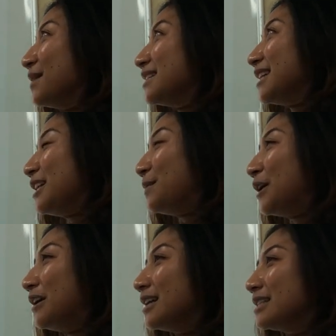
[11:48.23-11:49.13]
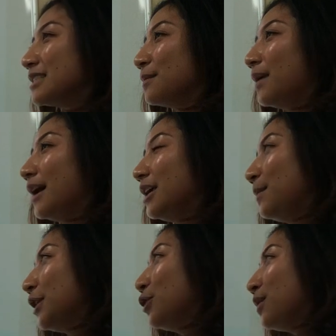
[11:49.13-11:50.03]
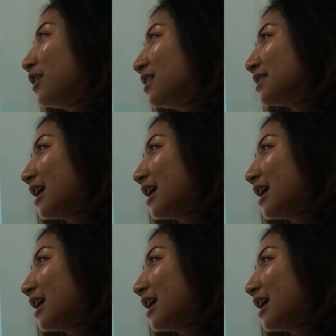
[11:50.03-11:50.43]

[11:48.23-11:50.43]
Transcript: study periods, my EPQ periods,